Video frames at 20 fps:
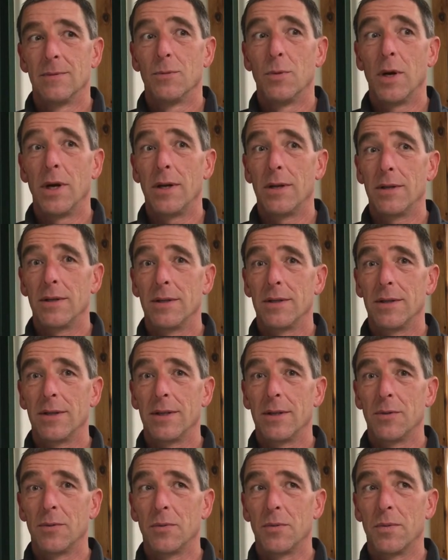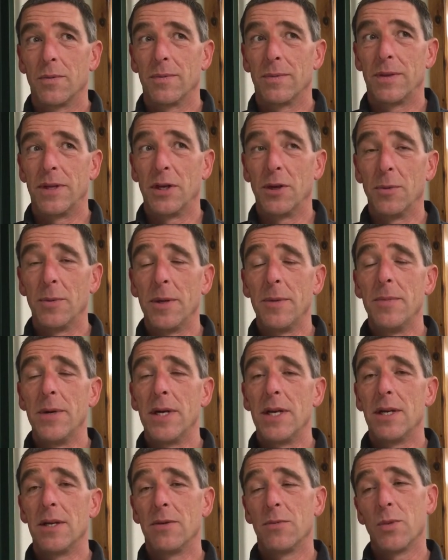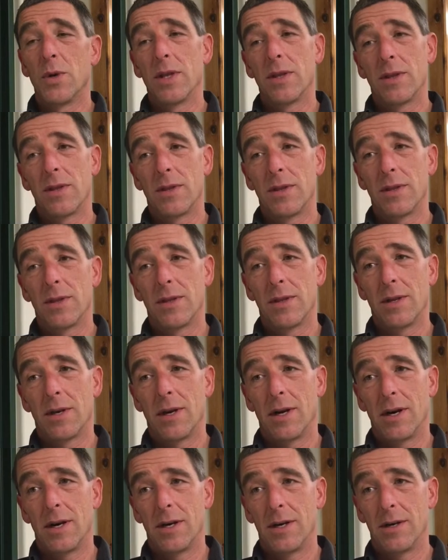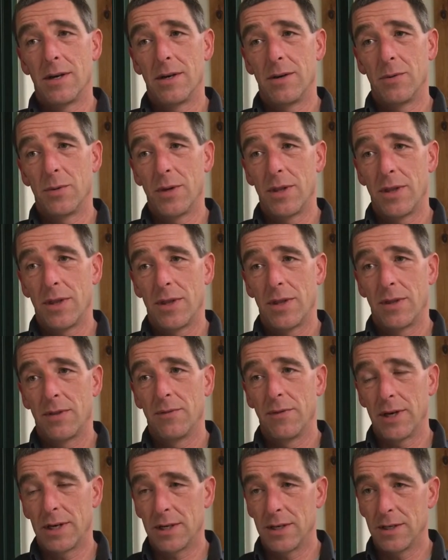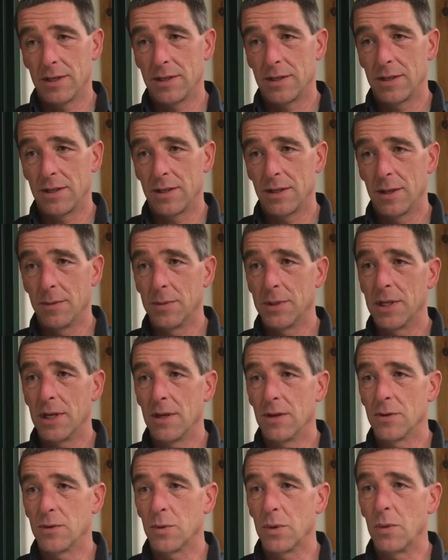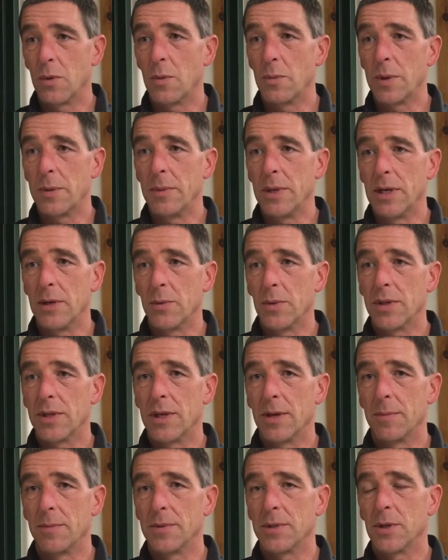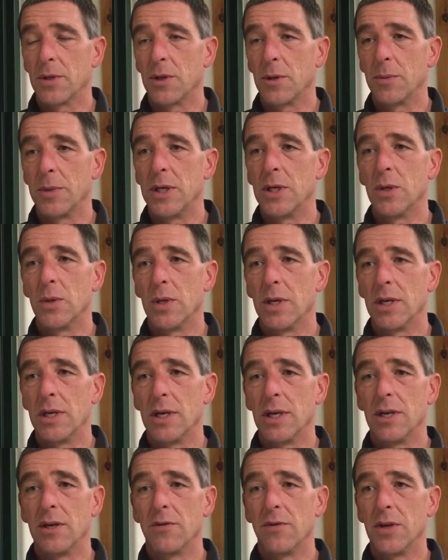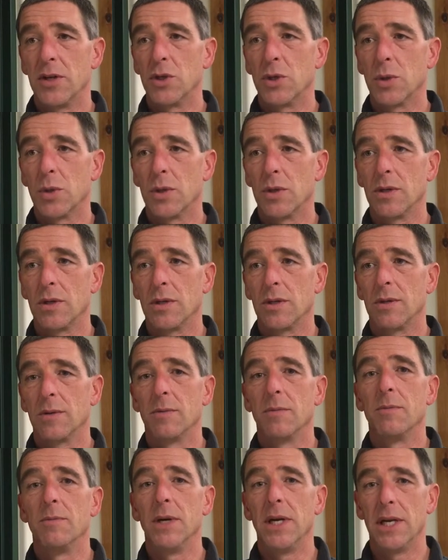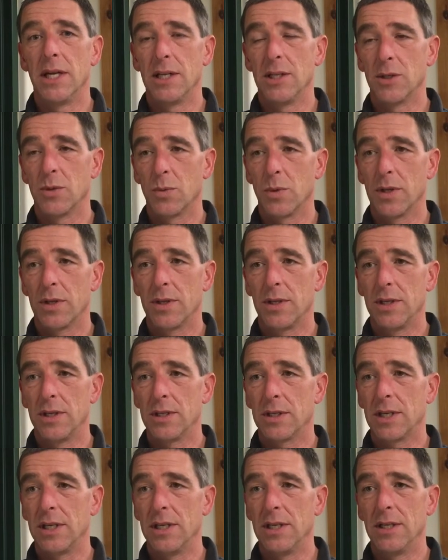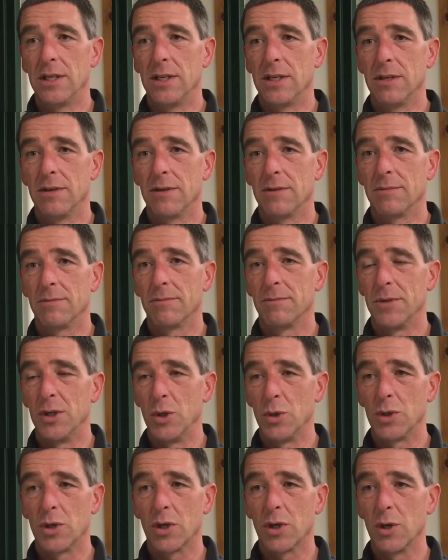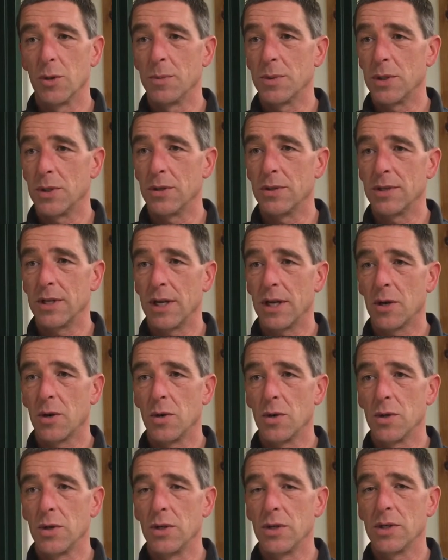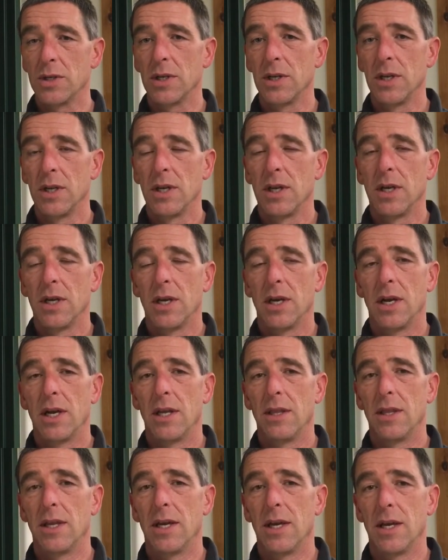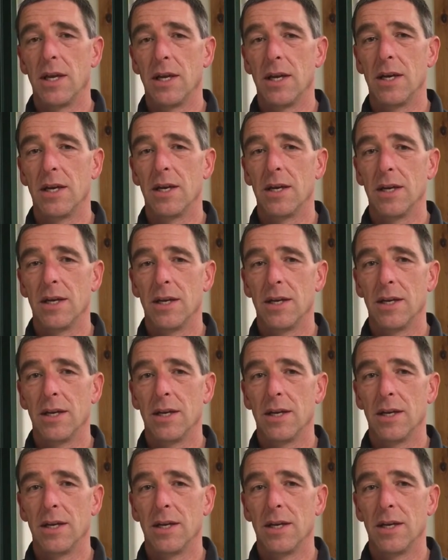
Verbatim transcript: well they'll be meeting with are with Victus themselves. We won't be meeting with them. So they'll be doing individual meetings with these key user groups or stakeholders. And then